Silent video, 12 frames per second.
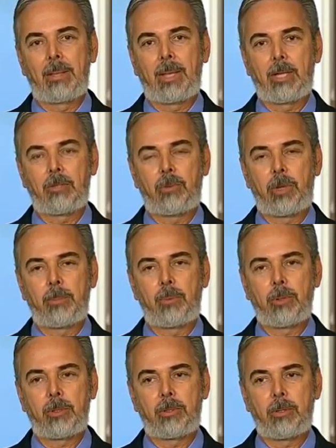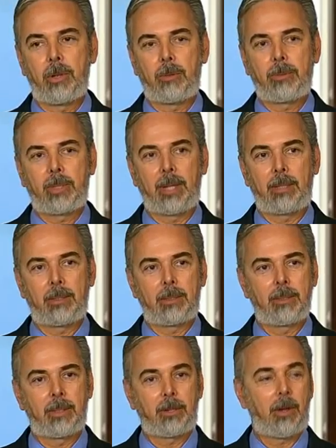think it's very important to note that
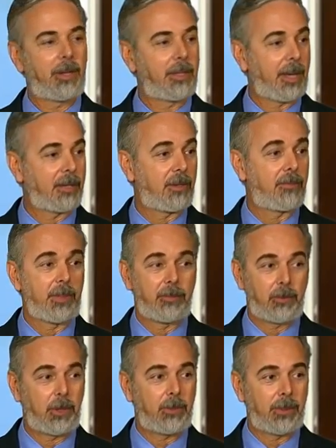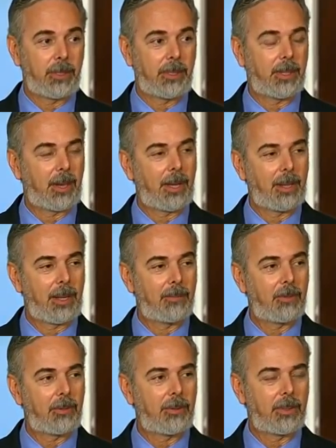the contacts have been frequent at high
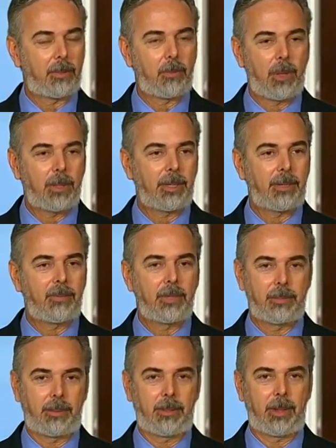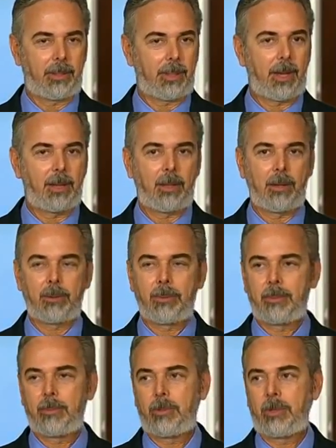level. The quality of the dialogue
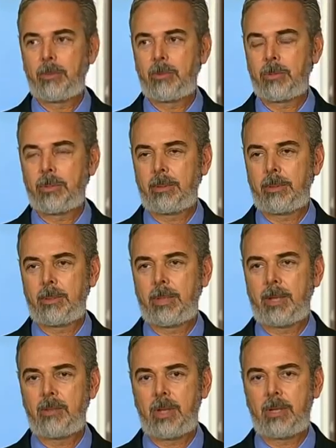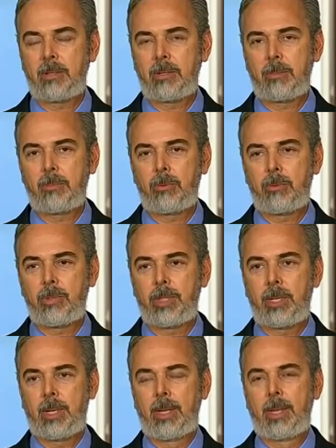between Brazil and the United States is
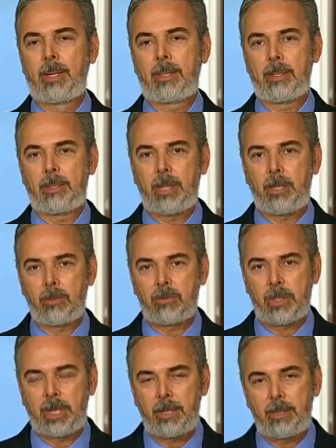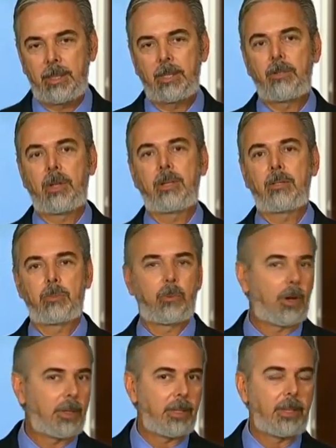improving continuously. The agenda is
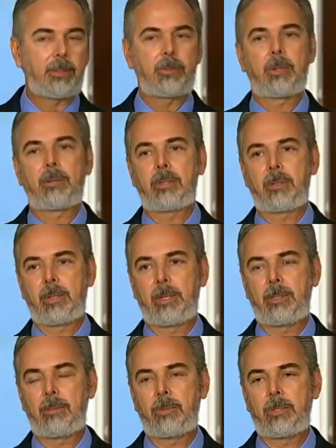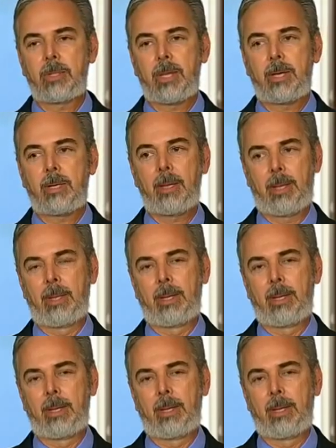broadening, as Secretary Clinton was saying.